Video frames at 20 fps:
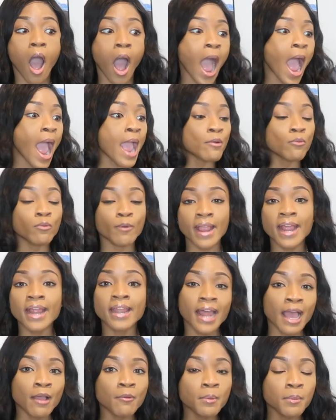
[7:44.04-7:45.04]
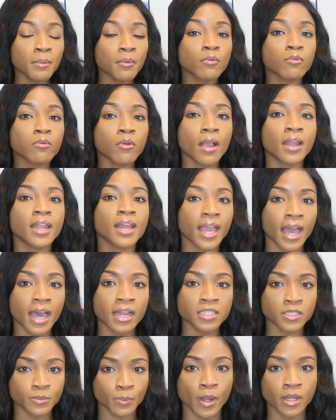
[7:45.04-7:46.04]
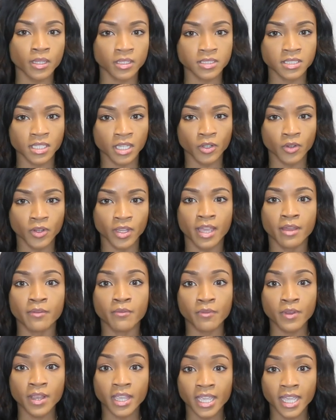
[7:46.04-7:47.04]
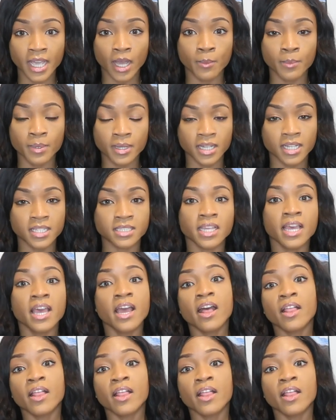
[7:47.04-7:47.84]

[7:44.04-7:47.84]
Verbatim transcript: I ran, I remember running out of Sparkling Sangria and freaking out because